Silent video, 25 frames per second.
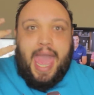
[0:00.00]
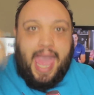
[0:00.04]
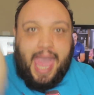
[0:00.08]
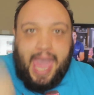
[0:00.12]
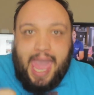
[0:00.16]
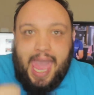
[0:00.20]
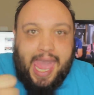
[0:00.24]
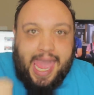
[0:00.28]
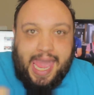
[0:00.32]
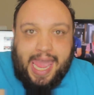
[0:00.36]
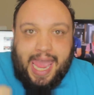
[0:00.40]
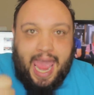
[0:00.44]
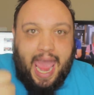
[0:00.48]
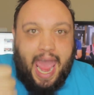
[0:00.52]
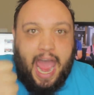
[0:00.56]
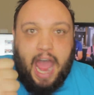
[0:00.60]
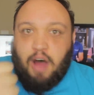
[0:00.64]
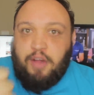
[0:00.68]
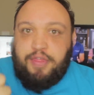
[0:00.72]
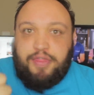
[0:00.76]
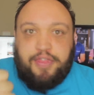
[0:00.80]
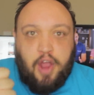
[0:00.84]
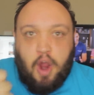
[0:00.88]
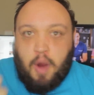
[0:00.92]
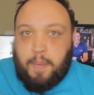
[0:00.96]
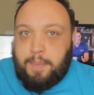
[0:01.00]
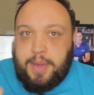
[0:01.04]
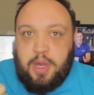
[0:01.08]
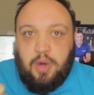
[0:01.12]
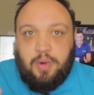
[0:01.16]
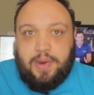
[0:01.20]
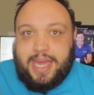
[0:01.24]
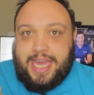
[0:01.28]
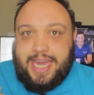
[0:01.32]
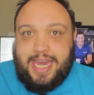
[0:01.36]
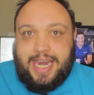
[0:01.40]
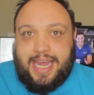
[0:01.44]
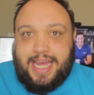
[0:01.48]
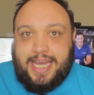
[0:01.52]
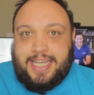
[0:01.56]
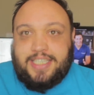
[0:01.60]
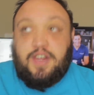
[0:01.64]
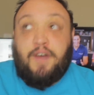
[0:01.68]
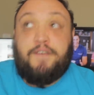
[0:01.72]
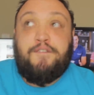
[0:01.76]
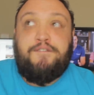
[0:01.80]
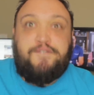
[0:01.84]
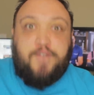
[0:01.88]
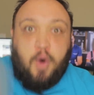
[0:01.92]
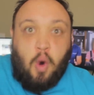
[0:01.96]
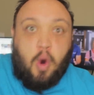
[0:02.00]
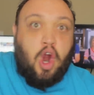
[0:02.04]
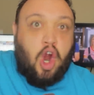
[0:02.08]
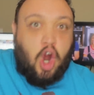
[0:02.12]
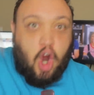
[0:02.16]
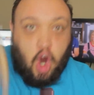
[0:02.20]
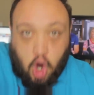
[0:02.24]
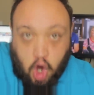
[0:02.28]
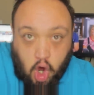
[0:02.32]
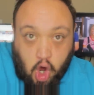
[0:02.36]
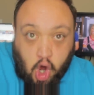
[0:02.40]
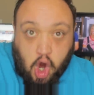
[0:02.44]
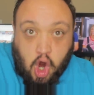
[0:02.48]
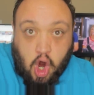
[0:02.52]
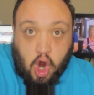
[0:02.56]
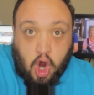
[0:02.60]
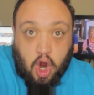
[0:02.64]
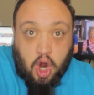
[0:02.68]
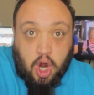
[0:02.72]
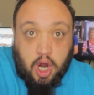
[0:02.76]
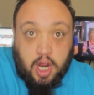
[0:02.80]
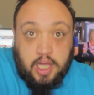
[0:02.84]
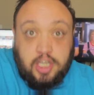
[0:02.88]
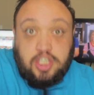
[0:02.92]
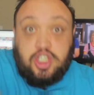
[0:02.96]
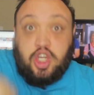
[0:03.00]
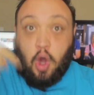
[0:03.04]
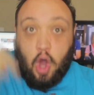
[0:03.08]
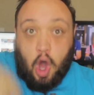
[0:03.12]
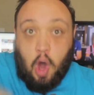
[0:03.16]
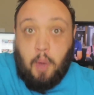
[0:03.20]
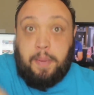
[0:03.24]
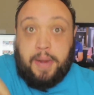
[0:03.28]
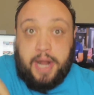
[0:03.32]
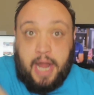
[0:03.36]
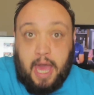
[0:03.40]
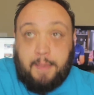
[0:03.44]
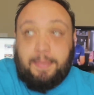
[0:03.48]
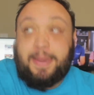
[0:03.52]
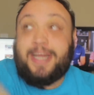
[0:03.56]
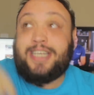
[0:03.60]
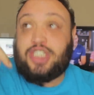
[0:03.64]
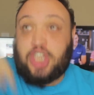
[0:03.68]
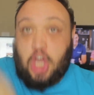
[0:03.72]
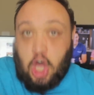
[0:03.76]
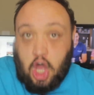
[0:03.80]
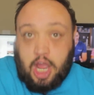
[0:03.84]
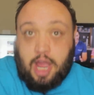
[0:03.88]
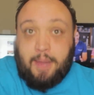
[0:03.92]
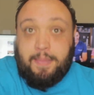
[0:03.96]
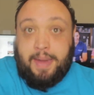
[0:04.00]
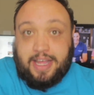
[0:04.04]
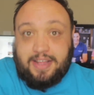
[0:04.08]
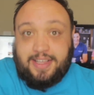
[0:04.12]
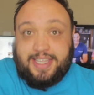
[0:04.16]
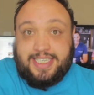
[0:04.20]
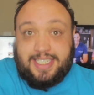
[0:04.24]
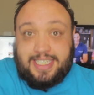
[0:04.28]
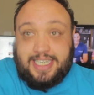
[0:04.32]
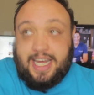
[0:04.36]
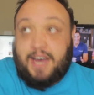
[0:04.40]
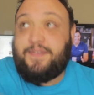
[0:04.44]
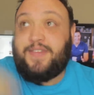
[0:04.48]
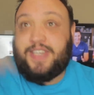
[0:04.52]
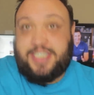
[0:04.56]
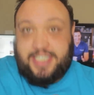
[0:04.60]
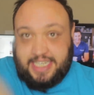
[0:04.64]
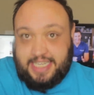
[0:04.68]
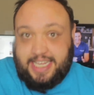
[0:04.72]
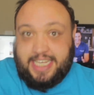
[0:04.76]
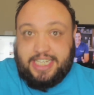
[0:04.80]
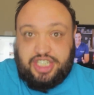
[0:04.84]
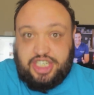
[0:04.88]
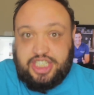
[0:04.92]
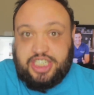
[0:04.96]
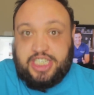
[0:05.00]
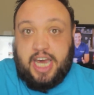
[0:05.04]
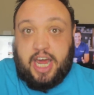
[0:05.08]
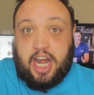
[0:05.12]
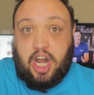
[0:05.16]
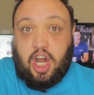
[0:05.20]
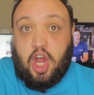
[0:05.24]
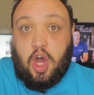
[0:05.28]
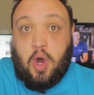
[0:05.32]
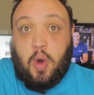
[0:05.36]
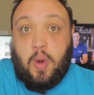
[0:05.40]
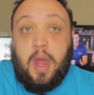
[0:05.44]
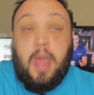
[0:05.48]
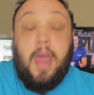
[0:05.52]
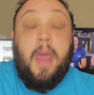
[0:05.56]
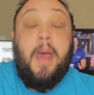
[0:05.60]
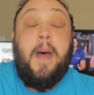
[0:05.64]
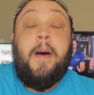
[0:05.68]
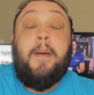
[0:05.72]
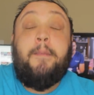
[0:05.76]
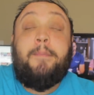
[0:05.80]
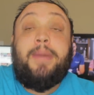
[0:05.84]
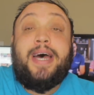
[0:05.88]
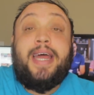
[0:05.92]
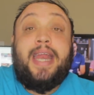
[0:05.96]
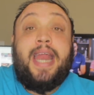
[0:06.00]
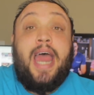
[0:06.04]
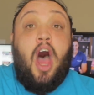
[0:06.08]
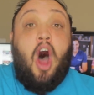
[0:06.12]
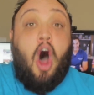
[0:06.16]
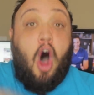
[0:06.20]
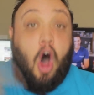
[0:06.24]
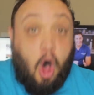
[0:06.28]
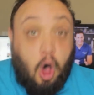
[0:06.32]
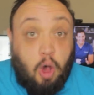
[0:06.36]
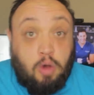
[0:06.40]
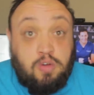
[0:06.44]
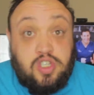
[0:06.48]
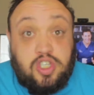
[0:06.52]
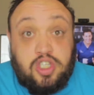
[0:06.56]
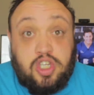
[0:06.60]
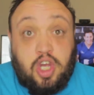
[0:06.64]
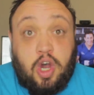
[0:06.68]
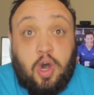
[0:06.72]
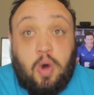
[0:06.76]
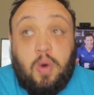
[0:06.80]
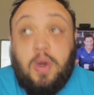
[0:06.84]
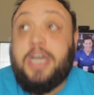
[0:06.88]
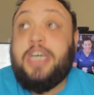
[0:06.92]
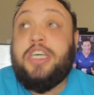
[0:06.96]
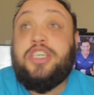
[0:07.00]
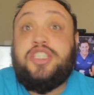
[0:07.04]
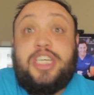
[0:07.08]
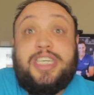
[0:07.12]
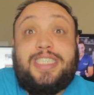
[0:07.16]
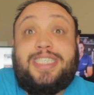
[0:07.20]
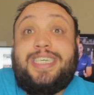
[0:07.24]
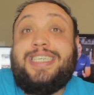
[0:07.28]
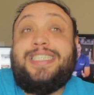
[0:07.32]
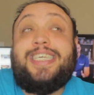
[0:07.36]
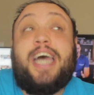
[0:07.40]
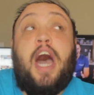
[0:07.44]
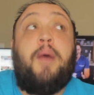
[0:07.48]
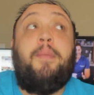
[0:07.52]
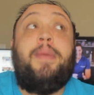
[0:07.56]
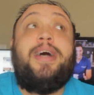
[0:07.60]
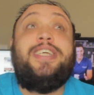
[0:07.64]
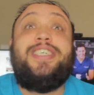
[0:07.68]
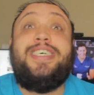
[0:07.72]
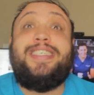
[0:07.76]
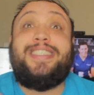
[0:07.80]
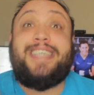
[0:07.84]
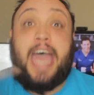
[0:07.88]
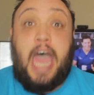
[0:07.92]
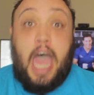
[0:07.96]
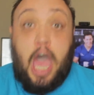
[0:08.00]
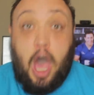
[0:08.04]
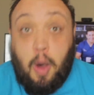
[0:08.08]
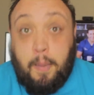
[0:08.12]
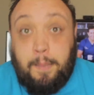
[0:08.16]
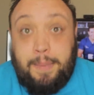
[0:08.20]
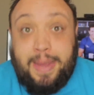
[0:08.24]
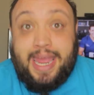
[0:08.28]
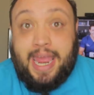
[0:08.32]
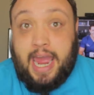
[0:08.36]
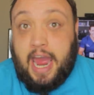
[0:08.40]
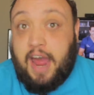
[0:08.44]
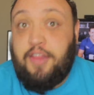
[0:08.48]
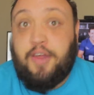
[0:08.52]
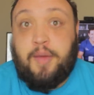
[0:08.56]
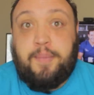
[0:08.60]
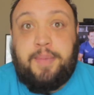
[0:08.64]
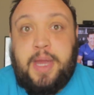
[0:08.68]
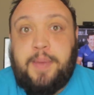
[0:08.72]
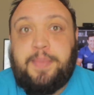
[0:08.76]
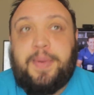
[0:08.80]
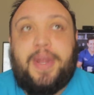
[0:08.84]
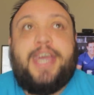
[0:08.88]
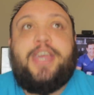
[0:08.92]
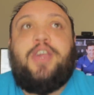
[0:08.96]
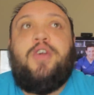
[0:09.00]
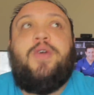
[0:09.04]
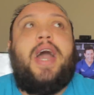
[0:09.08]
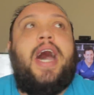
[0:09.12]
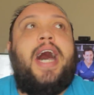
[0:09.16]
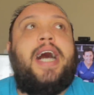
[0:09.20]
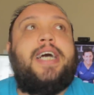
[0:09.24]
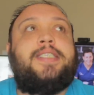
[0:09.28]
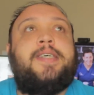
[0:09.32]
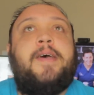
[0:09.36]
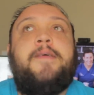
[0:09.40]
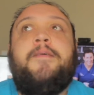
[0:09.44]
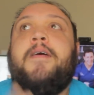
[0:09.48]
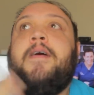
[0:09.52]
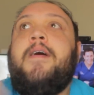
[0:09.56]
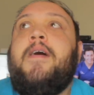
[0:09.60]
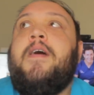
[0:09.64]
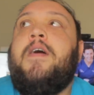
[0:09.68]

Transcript: a, how therapeutic it is for her to open up and talk about this stuff and see that she's not alone, but also she sees how much it's helping other people like you guys.